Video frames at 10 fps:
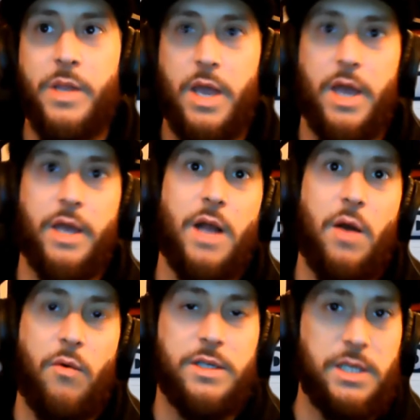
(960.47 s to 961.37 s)
And I
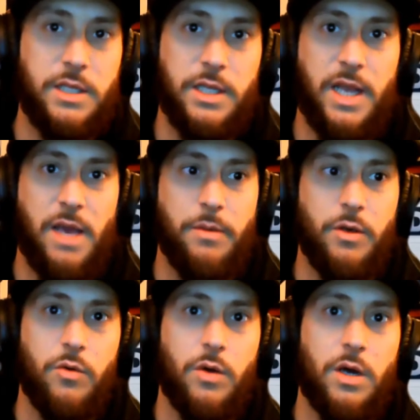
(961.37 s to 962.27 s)
want to see the
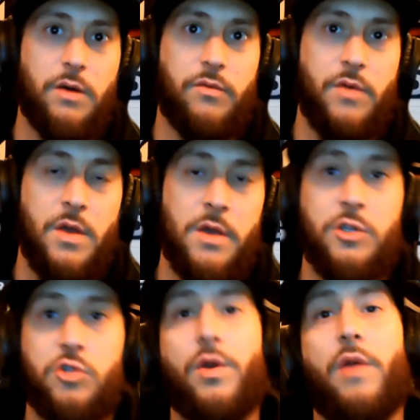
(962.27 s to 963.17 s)
debut of
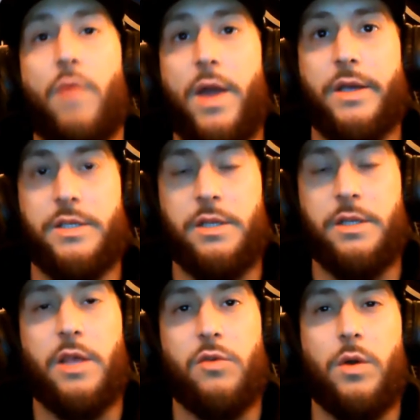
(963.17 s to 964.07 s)
Trey Regis in
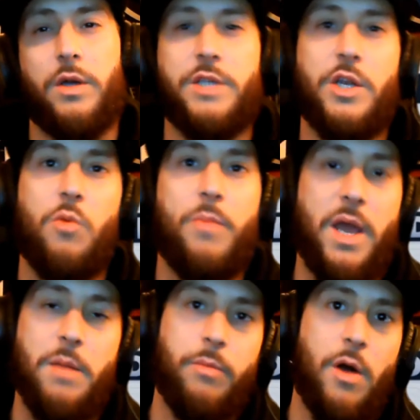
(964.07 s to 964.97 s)
this one, because I know
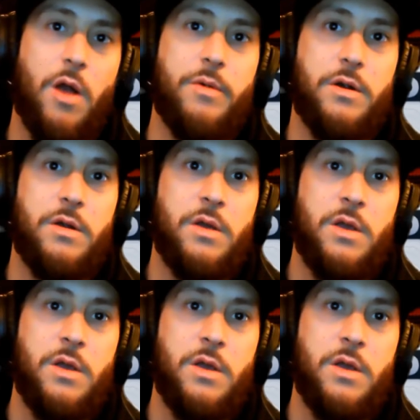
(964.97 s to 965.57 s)
Peyton Barber,